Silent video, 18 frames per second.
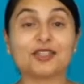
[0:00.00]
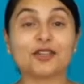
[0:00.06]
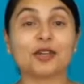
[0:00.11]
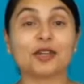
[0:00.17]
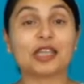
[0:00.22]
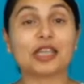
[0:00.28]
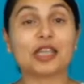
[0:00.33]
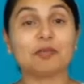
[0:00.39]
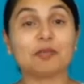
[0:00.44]
going
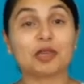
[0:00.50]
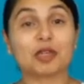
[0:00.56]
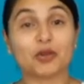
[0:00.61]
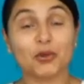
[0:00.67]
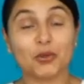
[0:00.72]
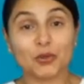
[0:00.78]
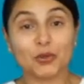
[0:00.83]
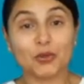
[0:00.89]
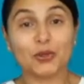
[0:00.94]
to keep me
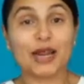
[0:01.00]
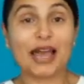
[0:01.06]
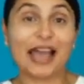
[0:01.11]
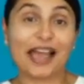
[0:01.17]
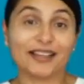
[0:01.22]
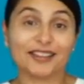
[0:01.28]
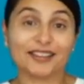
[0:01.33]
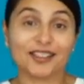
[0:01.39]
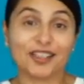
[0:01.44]
cool
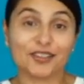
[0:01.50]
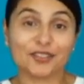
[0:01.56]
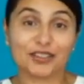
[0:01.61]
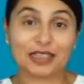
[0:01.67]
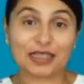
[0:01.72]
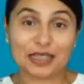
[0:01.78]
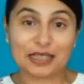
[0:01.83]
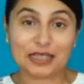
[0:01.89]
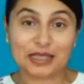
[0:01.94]
and covered
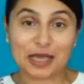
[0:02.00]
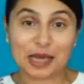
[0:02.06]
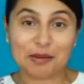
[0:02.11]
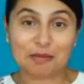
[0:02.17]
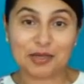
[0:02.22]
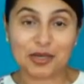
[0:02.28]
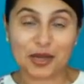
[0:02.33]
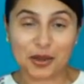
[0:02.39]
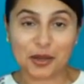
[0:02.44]
at the same
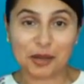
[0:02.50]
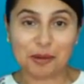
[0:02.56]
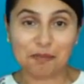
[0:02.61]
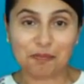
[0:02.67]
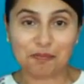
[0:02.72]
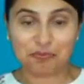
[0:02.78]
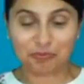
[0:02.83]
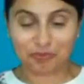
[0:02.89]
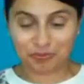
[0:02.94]

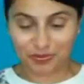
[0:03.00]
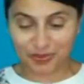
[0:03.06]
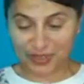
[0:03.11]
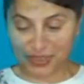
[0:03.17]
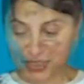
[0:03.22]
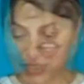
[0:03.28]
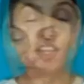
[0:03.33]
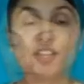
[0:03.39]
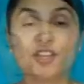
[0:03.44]
time.
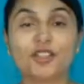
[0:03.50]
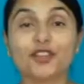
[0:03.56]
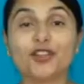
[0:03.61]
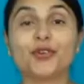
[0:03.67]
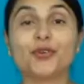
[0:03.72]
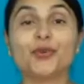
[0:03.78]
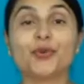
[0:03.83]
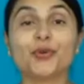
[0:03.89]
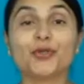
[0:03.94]
You're
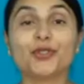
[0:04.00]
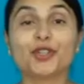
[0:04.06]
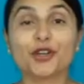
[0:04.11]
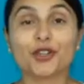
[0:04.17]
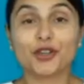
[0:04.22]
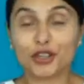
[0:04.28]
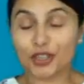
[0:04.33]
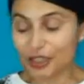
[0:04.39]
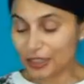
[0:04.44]
also
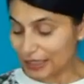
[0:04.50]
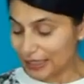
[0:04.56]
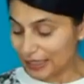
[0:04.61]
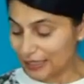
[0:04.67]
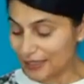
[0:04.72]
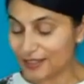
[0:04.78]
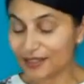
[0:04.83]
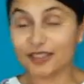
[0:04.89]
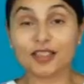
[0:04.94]
going to
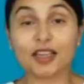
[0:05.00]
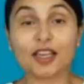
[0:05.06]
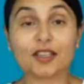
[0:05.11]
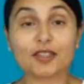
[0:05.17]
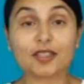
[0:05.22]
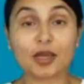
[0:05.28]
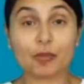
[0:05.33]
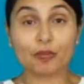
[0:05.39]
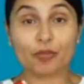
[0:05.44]
need
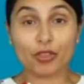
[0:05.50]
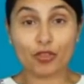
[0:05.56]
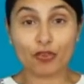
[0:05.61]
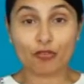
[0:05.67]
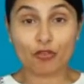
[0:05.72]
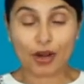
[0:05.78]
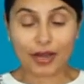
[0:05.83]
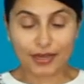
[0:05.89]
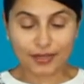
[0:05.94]
some
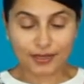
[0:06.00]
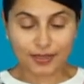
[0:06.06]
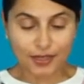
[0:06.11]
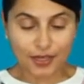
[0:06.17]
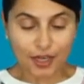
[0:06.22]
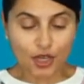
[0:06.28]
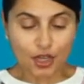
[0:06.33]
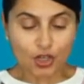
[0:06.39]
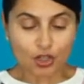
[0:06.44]
thread.
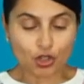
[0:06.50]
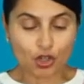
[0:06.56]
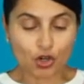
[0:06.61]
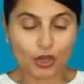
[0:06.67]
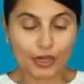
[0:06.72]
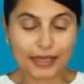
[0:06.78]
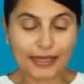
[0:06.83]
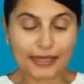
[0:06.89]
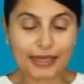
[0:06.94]

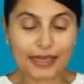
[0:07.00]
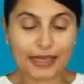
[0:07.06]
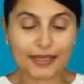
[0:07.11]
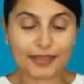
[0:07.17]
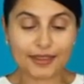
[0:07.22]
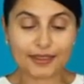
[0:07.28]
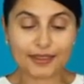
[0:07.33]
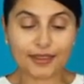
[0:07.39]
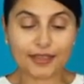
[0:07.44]
Try and
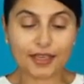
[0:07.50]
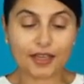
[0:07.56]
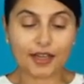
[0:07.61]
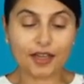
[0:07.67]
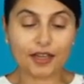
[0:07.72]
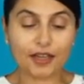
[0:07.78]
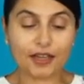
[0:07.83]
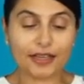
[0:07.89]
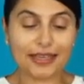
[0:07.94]
get the
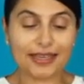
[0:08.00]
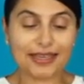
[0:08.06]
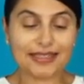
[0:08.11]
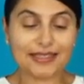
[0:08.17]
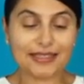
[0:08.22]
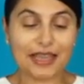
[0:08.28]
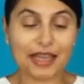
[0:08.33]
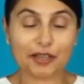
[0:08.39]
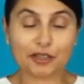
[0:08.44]
colour
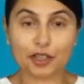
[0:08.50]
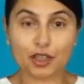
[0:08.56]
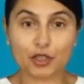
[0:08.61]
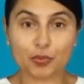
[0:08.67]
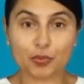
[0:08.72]
exact as